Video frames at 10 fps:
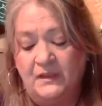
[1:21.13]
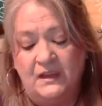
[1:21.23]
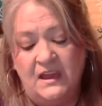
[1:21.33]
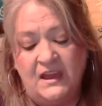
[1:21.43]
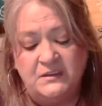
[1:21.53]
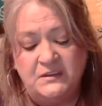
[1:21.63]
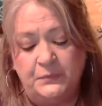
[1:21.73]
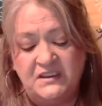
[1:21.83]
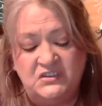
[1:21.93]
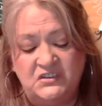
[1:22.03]
and
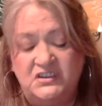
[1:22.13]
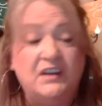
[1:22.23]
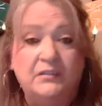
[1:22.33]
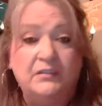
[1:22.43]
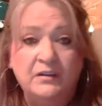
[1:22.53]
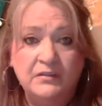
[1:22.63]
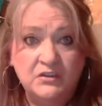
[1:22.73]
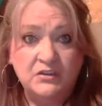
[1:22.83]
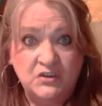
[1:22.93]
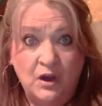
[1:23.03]
please share the
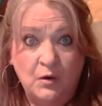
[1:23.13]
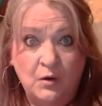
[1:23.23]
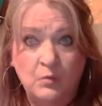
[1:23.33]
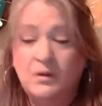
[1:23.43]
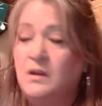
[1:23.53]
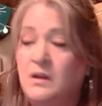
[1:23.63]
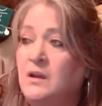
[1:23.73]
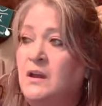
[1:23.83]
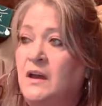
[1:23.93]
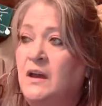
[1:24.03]
show.
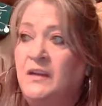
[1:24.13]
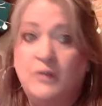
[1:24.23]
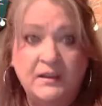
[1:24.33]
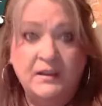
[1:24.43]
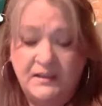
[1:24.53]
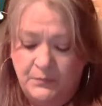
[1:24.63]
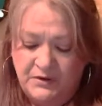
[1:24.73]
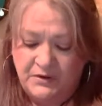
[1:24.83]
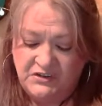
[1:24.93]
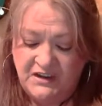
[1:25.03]
I greatly
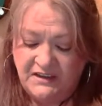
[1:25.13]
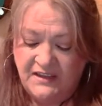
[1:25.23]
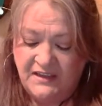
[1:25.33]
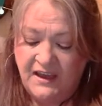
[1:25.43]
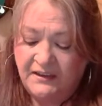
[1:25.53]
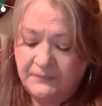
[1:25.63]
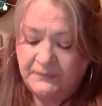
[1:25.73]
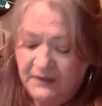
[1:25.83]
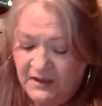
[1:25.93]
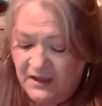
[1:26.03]
appreciate that.
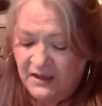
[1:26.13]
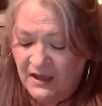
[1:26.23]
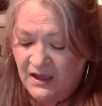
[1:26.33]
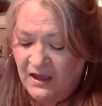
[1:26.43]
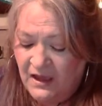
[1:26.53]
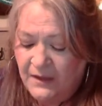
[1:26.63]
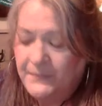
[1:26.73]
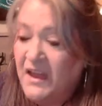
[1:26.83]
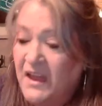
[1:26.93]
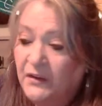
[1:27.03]
Um,
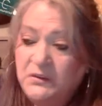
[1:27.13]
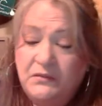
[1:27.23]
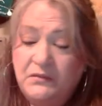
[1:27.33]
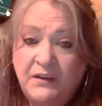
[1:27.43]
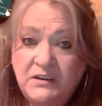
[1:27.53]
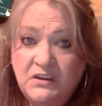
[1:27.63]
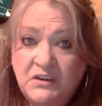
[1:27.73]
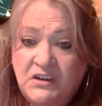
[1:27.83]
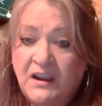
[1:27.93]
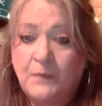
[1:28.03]
I also invite you to
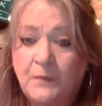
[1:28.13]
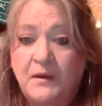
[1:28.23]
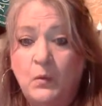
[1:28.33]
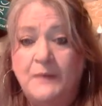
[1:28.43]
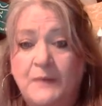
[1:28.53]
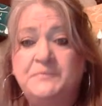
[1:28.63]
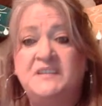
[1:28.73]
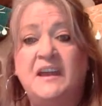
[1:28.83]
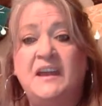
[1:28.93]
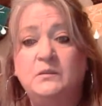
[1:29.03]
check out my
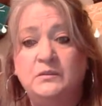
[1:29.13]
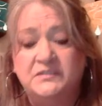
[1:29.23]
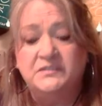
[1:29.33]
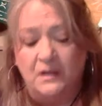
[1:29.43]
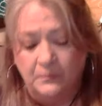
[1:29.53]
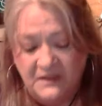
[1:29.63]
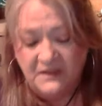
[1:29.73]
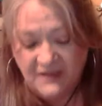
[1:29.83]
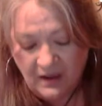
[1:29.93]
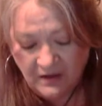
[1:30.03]
website,
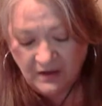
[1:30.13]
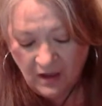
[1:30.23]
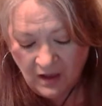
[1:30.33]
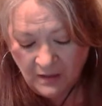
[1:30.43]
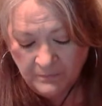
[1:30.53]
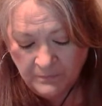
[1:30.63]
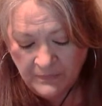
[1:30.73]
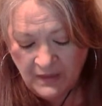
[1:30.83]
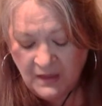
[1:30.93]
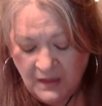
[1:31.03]
ruthsaltman.com.
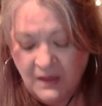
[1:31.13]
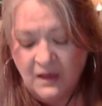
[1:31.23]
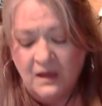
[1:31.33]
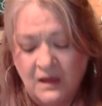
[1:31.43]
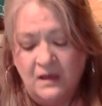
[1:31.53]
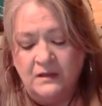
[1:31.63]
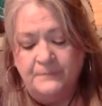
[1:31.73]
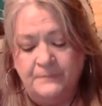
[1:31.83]
Um,